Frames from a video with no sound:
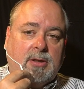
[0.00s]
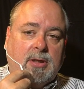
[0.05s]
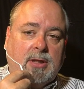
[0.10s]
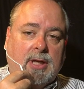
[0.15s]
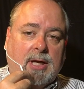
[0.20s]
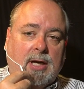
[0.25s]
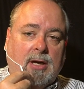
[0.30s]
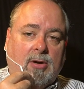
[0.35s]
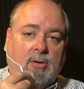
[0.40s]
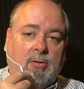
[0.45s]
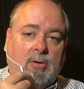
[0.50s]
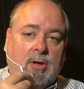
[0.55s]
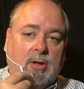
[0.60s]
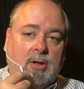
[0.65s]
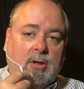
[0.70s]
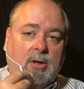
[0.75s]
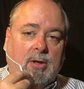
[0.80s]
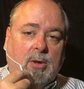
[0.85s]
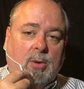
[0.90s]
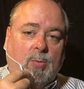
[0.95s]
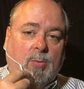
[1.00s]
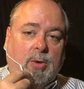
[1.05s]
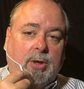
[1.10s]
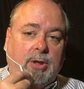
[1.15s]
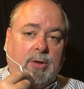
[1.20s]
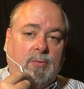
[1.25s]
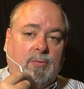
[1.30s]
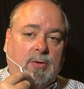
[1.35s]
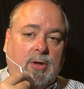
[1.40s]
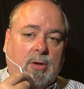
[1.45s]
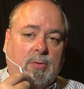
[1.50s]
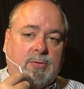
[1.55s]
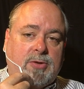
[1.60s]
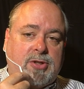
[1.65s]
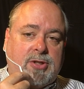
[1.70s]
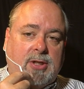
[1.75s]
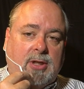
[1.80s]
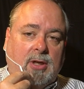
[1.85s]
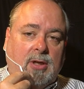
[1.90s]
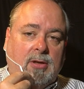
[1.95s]
Now, what you don't
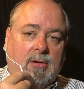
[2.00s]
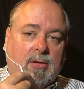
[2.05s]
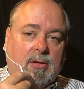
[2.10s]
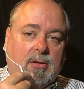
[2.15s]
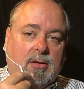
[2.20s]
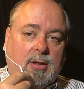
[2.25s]
see.